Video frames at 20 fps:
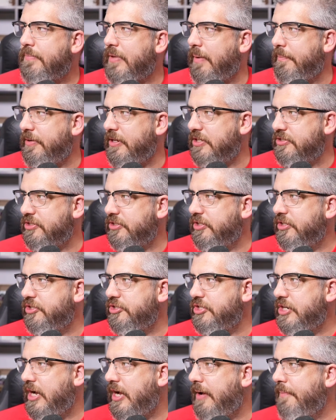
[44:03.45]
He does a good
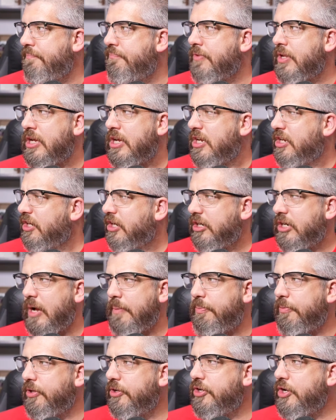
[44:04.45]
job.
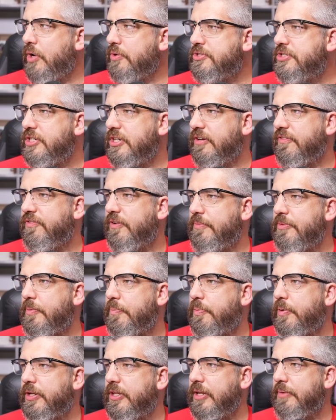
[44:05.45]
Couple of notes here from the
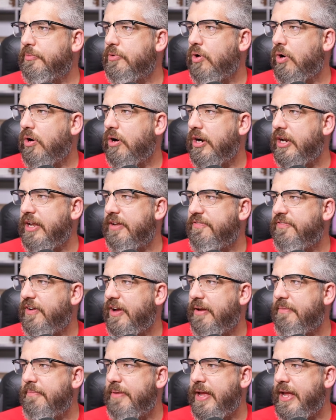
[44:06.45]
prelim card, if I
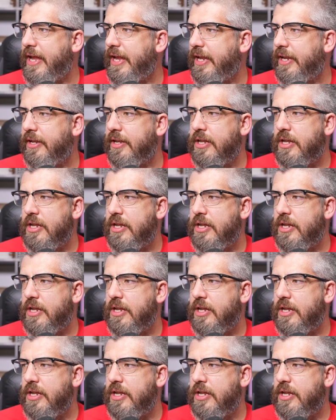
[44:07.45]
may.